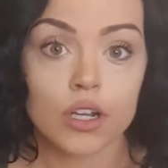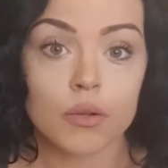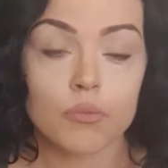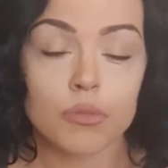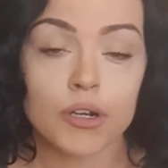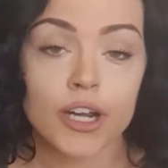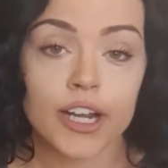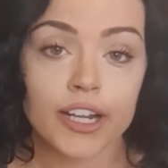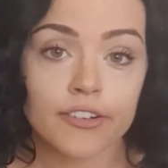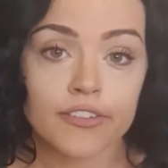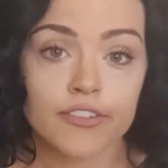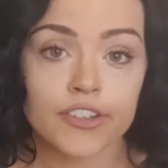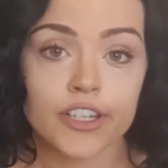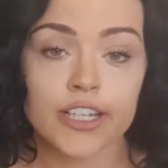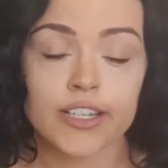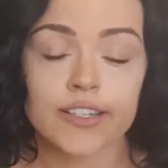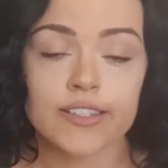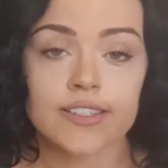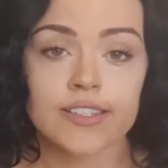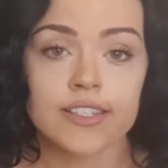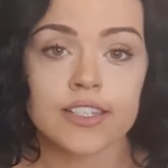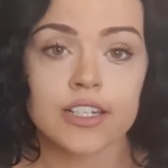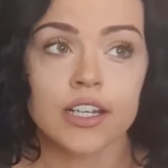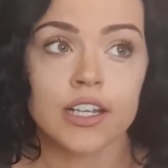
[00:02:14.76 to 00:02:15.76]

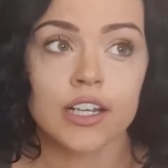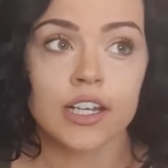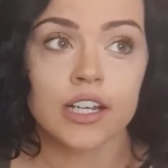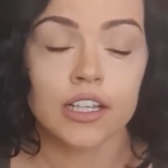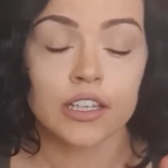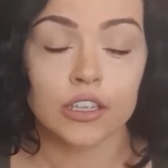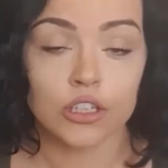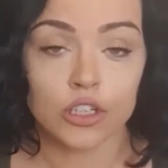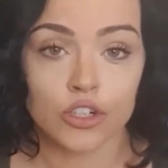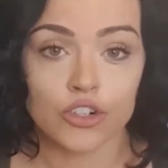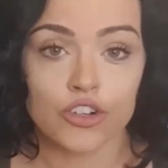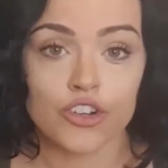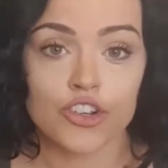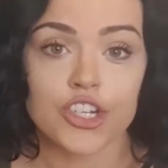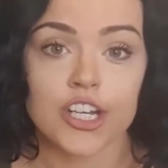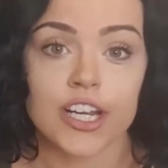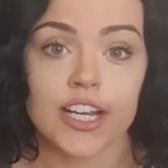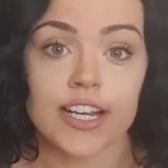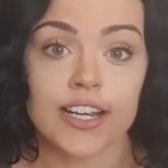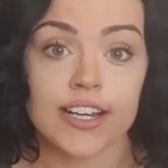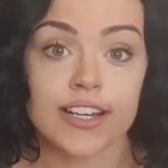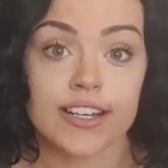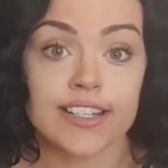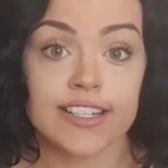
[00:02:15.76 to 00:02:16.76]
breakfast, lunch
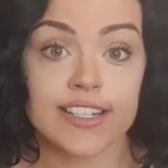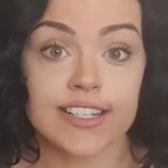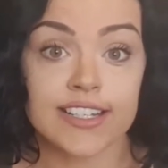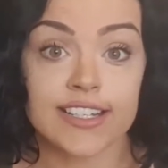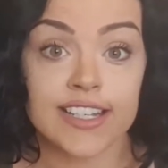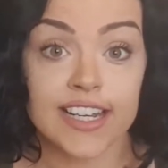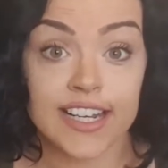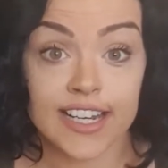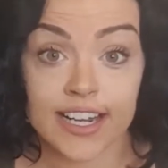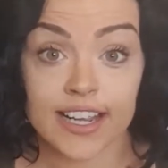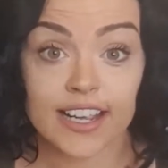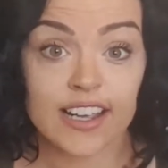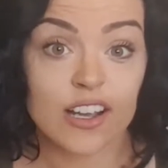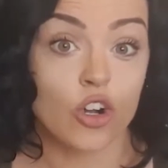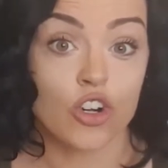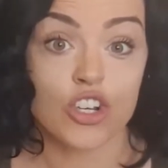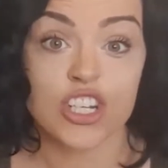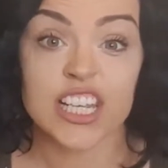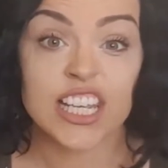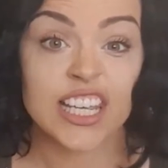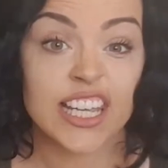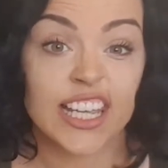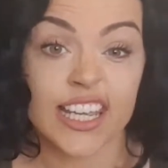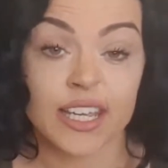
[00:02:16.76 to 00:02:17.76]
and dinner, or
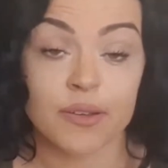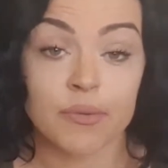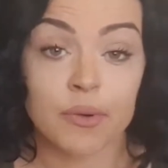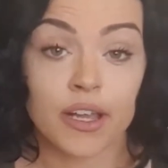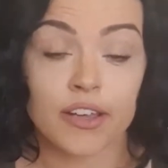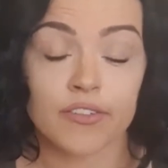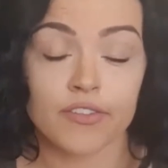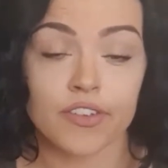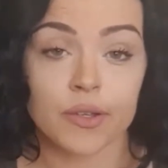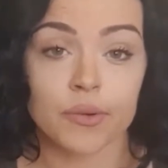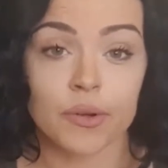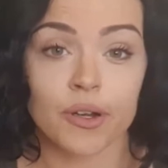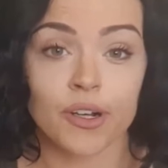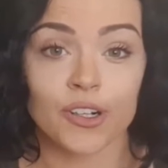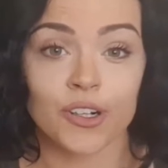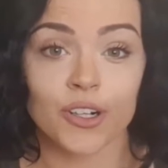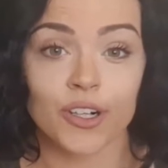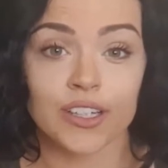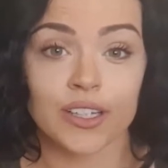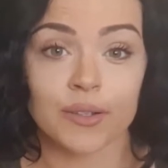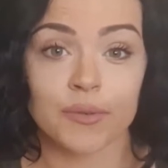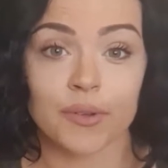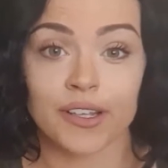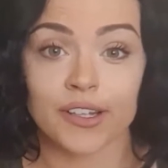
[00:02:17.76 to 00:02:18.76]
tea, whatever you want to
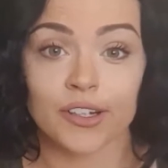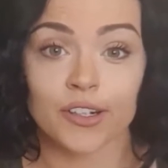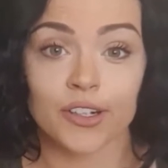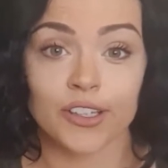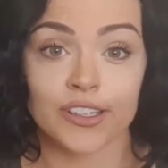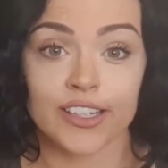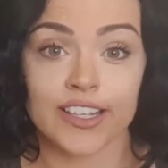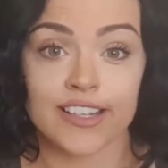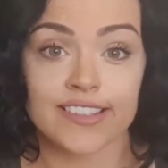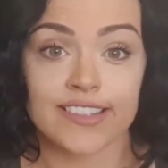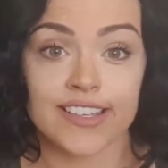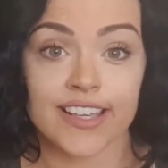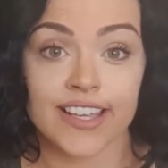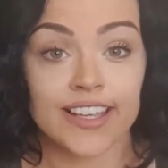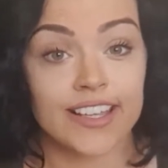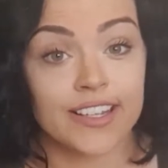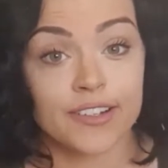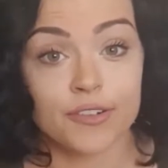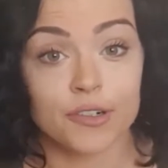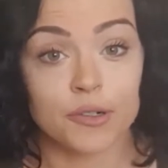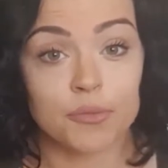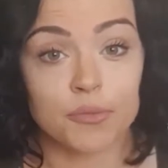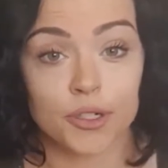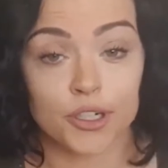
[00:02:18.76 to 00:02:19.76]
call it. We call it tea
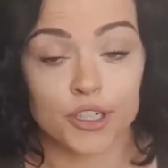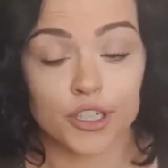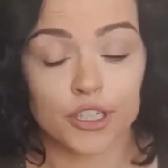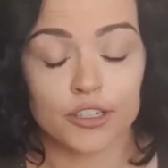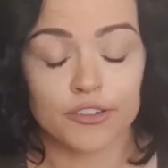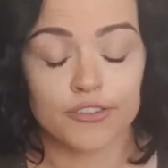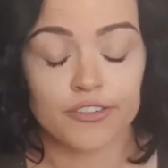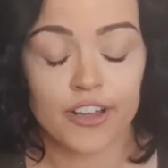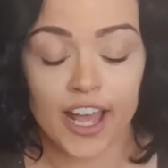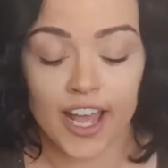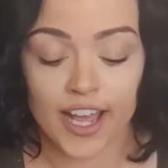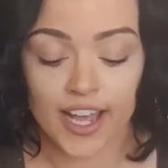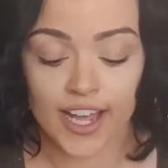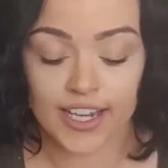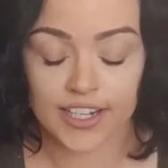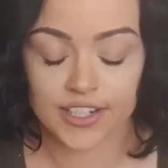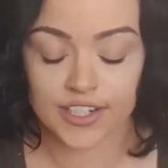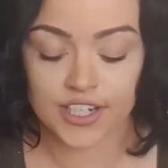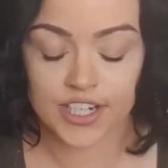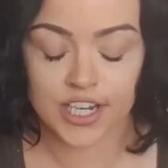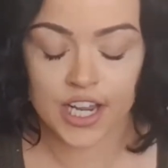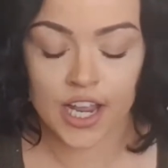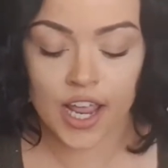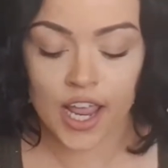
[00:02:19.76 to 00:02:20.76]
here up north.
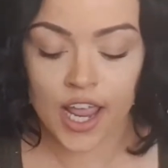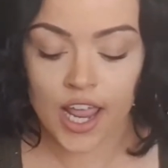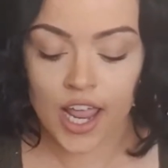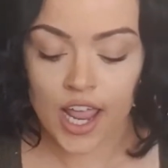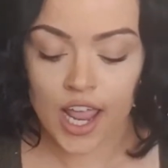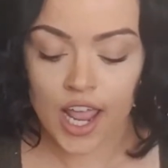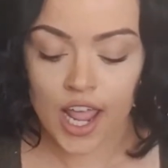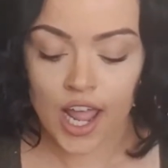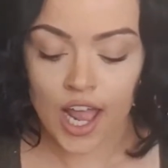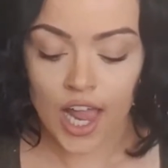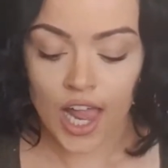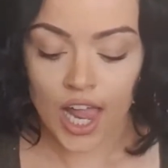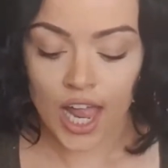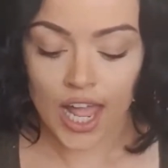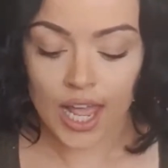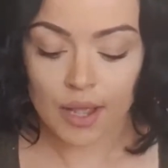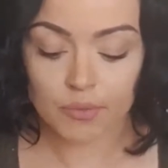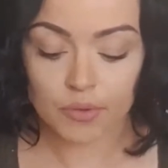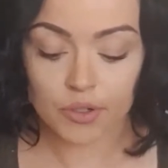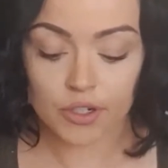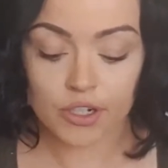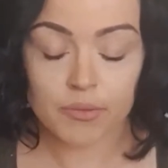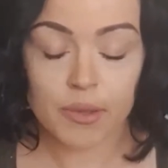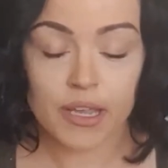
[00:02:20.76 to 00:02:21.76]
And
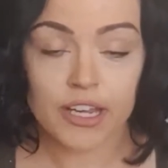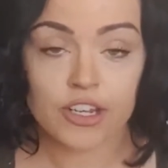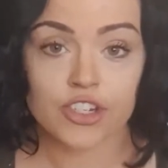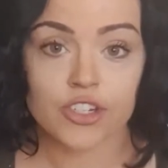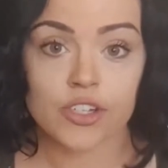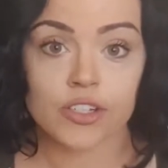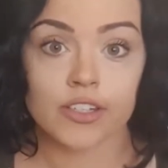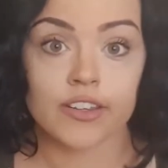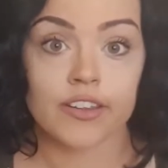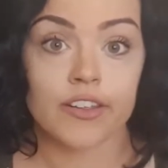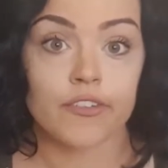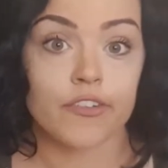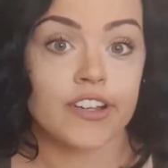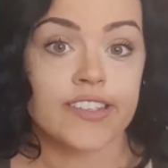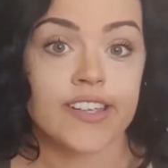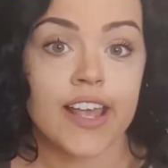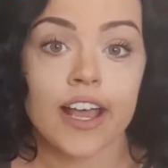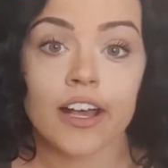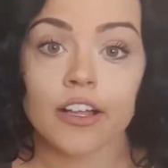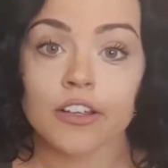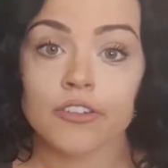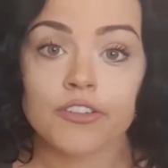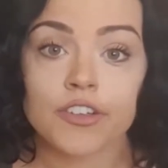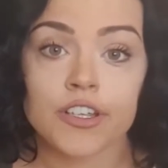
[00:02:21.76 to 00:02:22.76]
I'm going to make sure that they're as
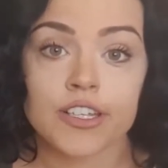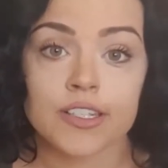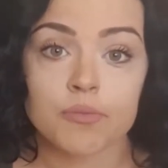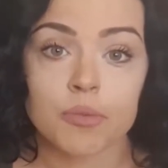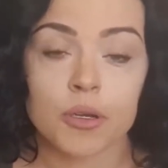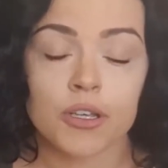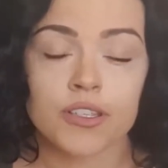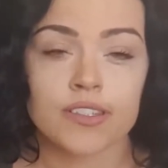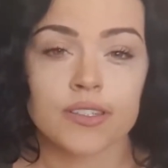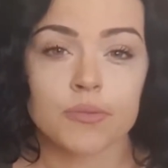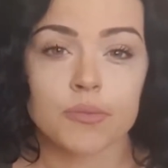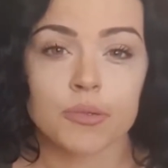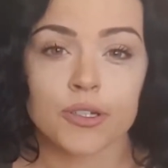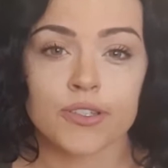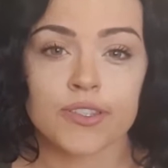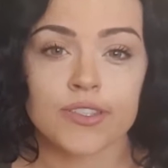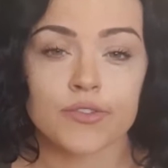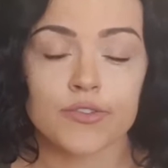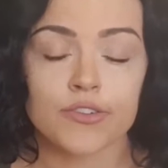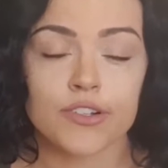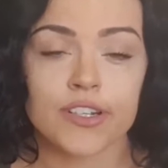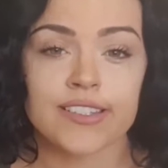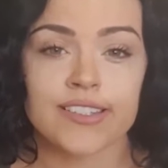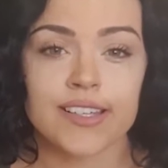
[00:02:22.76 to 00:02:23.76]
healthy as possible.
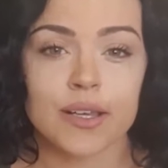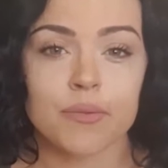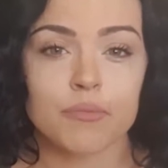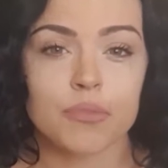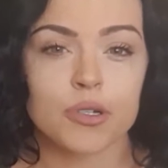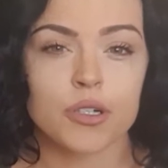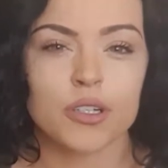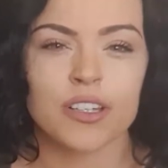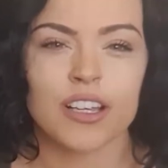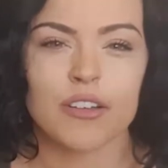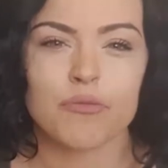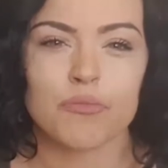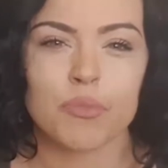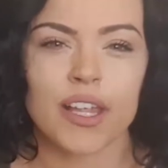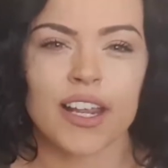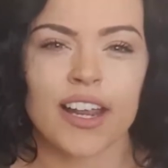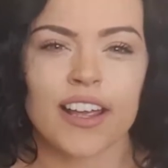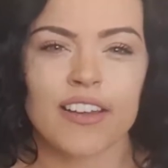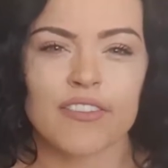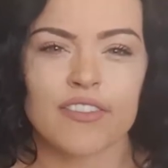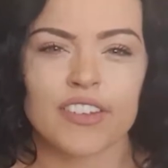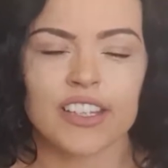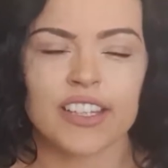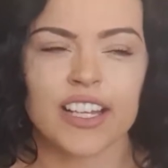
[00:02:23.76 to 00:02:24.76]
So for example, I've been
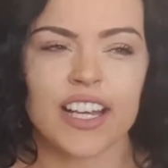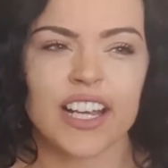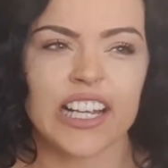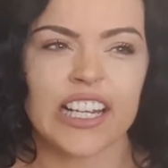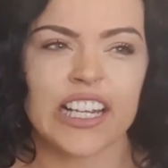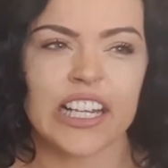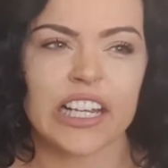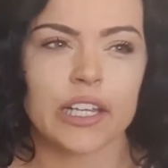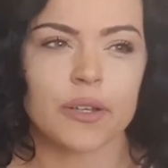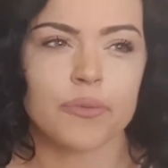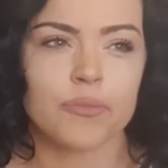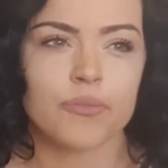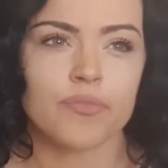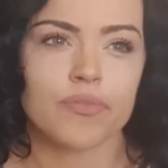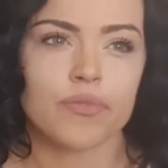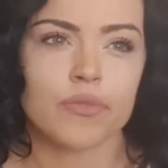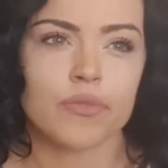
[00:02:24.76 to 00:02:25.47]
having like